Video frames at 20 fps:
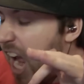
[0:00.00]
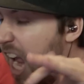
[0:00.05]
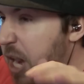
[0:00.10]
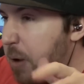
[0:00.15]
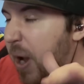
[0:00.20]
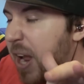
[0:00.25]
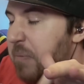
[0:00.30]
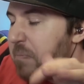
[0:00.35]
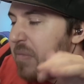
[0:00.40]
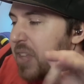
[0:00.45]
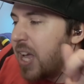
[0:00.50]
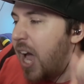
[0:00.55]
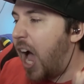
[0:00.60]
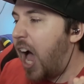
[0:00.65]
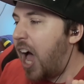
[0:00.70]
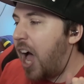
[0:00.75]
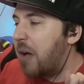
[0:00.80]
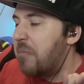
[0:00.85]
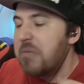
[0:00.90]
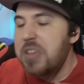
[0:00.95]
Anyway,
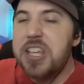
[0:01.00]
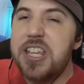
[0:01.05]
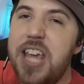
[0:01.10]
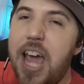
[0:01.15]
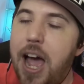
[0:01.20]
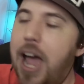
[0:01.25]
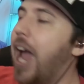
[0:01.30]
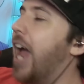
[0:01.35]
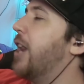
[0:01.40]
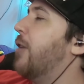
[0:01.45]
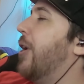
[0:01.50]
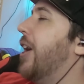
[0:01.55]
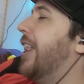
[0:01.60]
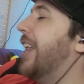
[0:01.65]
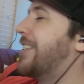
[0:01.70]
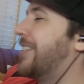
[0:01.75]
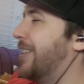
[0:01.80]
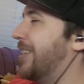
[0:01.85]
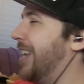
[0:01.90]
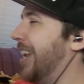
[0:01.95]
let's
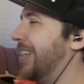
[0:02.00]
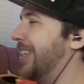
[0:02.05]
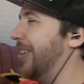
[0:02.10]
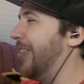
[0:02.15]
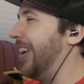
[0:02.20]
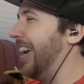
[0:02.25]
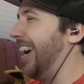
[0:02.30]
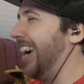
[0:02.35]
just get to